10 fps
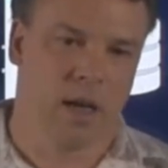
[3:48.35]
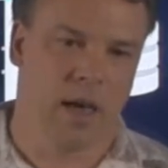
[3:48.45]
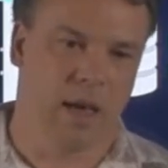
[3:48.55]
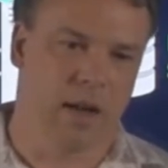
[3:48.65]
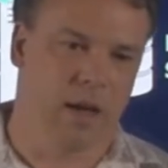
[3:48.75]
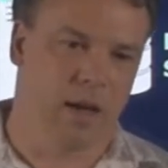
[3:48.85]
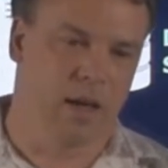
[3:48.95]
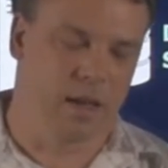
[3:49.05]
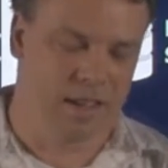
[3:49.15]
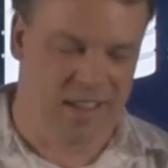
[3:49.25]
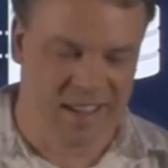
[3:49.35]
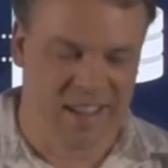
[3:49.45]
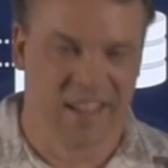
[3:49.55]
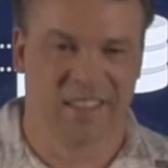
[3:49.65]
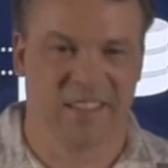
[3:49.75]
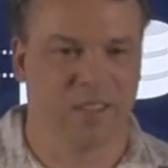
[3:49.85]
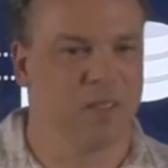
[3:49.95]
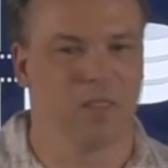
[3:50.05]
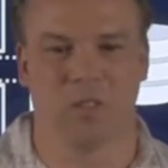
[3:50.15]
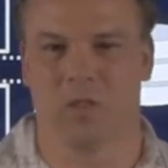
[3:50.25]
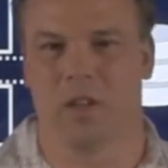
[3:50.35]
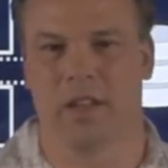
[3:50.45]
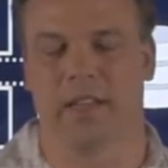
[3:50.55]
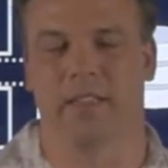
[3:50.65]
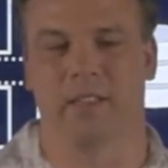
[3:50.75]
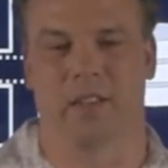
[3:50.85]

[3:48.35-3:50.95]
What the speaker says: and this is all it is.